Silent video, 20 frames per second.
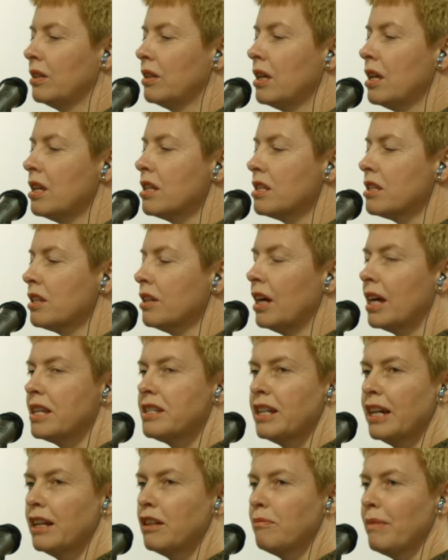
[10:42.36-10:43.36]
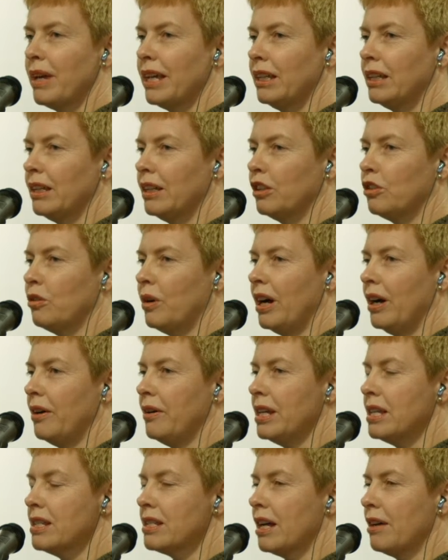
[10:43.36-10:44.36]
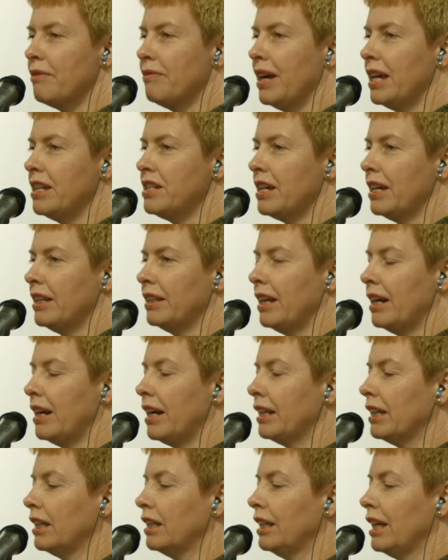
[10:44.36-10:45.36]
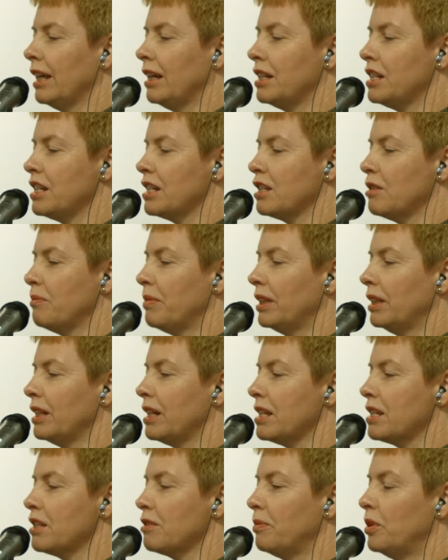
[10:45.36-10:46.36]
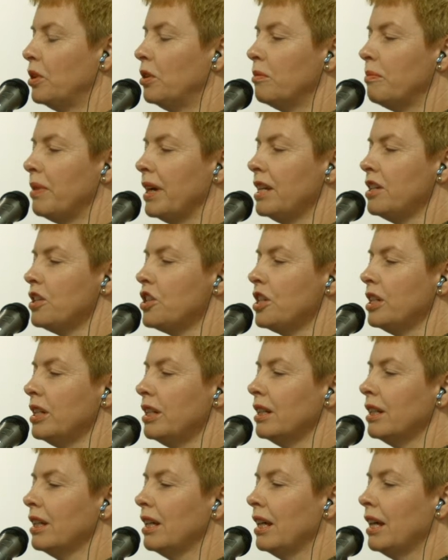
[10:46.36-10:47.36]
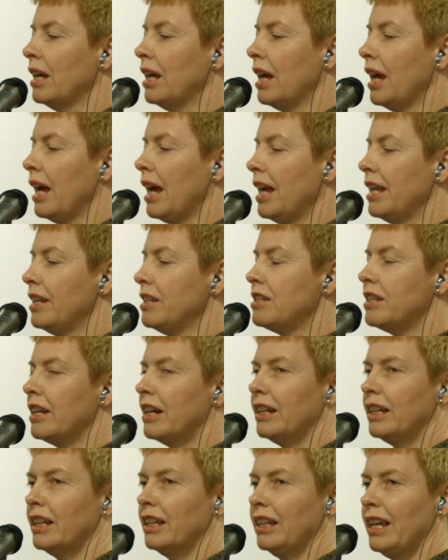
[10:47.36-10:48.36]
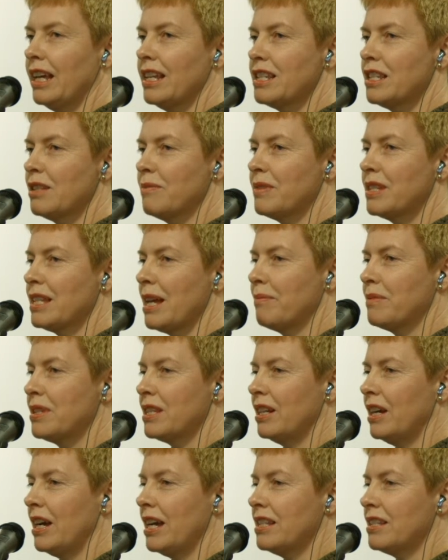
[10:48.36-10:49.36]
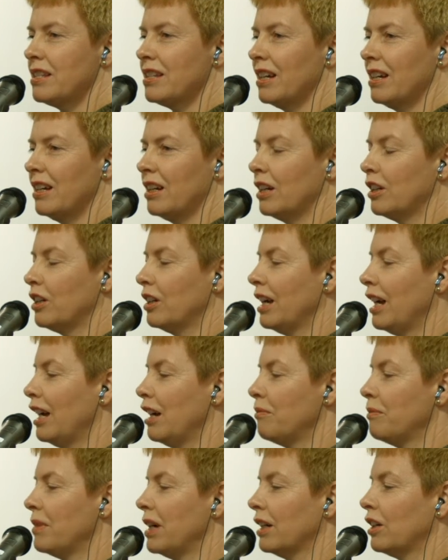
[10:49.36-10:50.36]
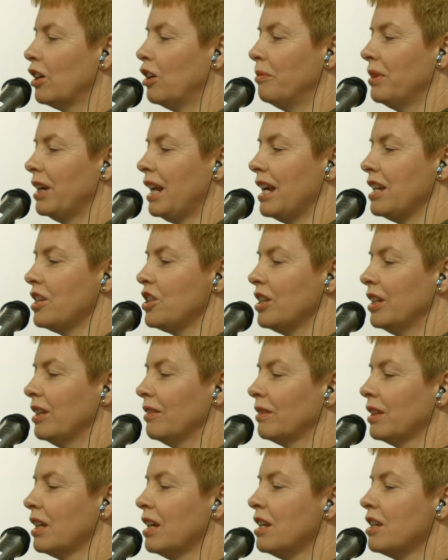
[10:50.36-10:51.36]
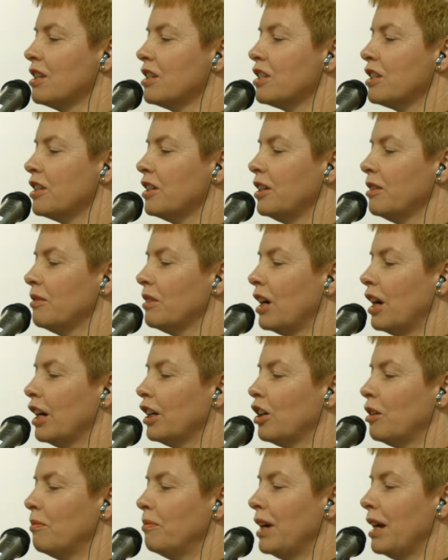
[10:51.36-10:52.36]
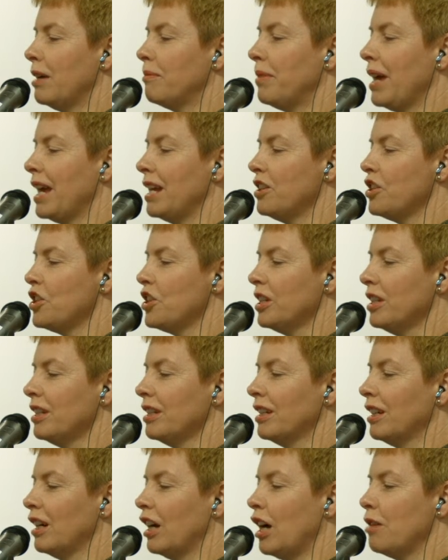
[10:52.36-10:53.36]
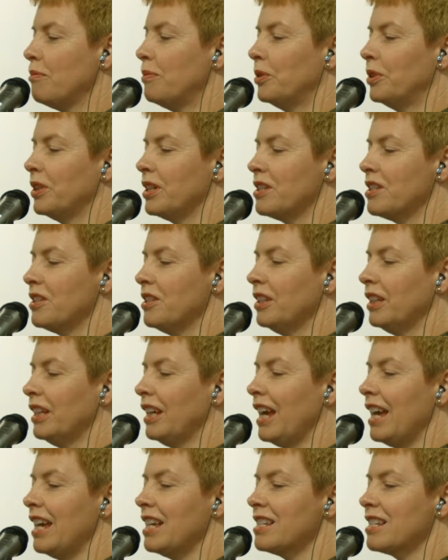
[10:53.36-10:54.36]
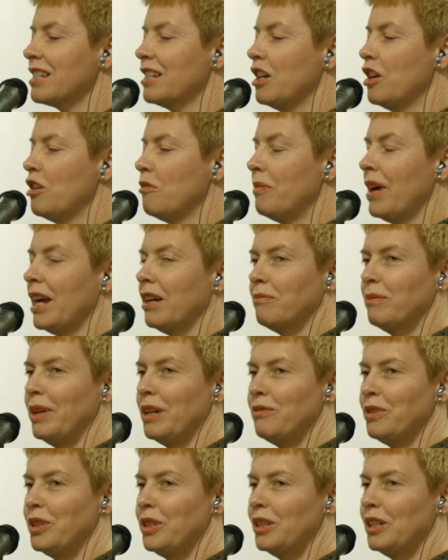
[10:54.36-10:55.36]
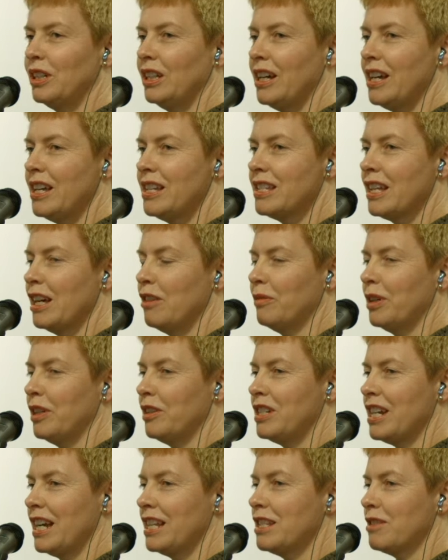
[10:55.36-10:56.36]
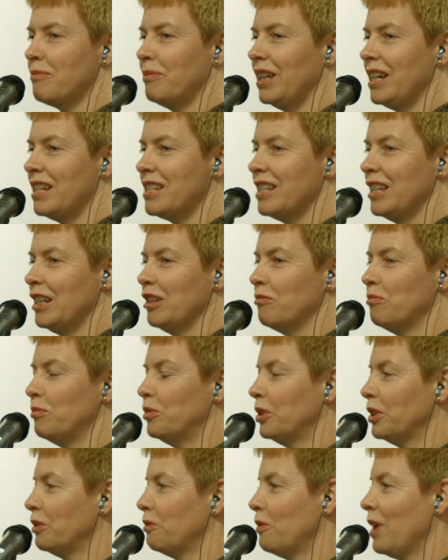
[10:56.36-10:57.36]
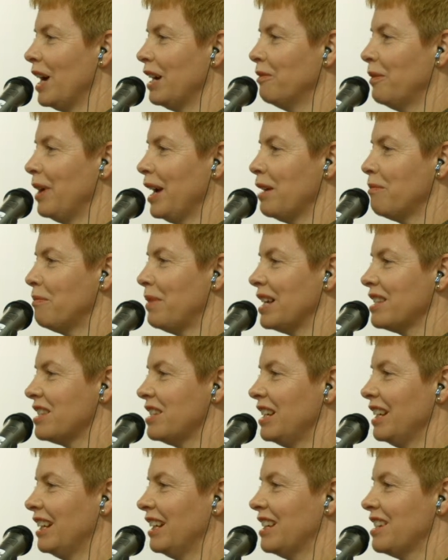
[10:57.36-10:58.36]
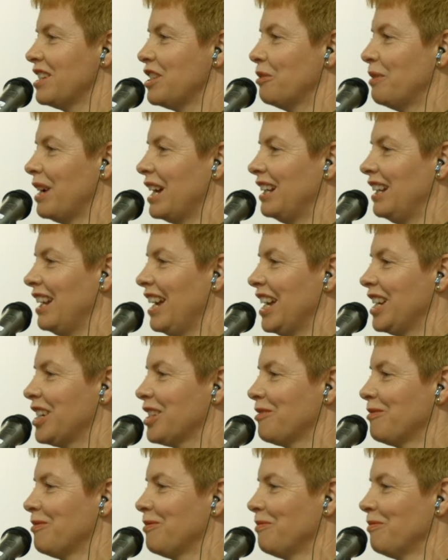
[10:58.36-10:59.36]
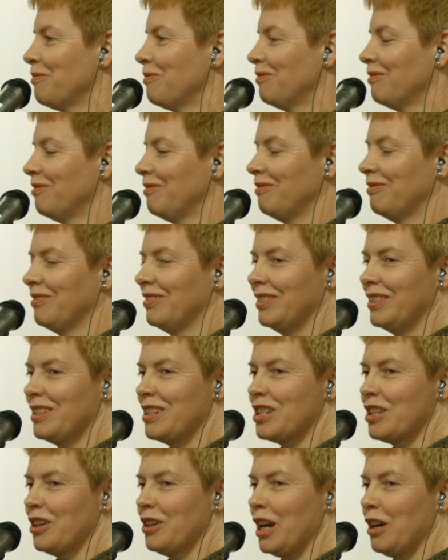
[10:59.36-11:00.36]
So I started making inquiries. I found out that I could get a disability support pension and that I could get some subsidised accommodation. So I got my pension, I bought a suitcase, packed my few clothes, and with Dad's blessing, bought a one-way bus ticket to Adelaide. So I